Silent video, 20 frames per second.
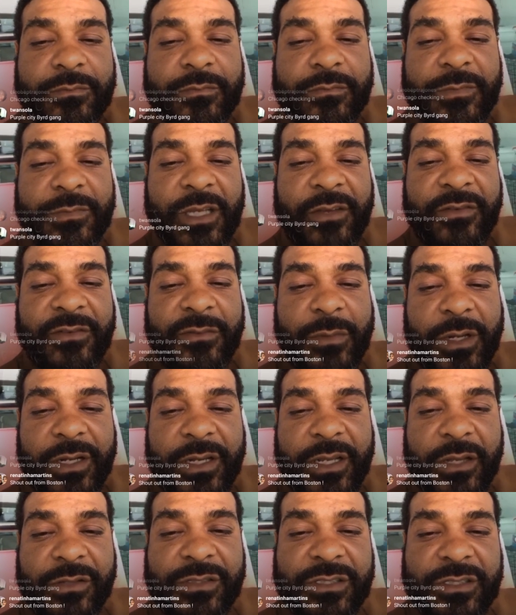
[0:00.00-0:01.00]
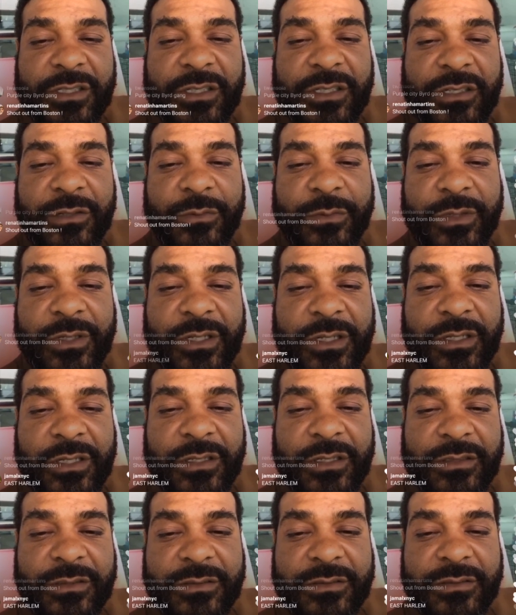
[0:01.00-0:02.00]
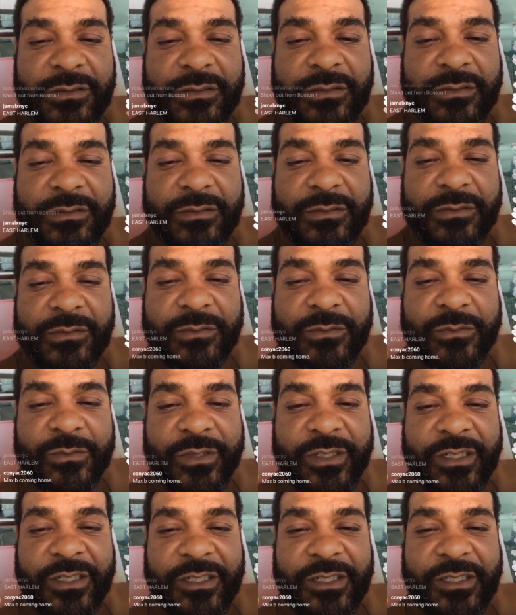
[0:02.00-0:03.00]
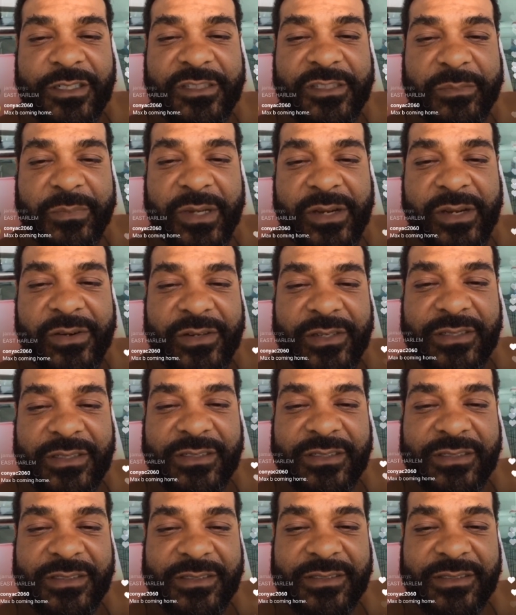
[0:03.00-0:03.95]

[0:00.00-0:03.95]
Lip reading: Yeah, everybody else is good. We good. We in good spirits.